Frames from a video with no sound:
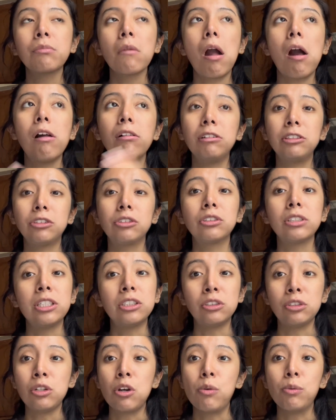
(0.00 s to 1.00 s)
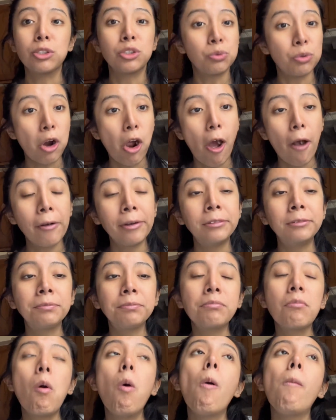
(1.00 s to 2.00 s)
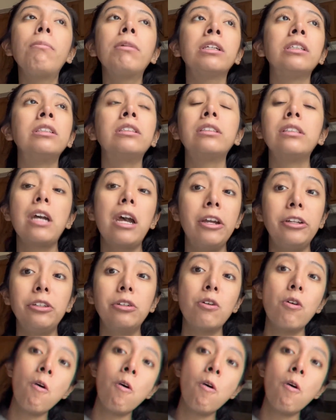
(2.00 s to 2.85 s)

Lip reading: I'll let you guys know what's wrong because I don't.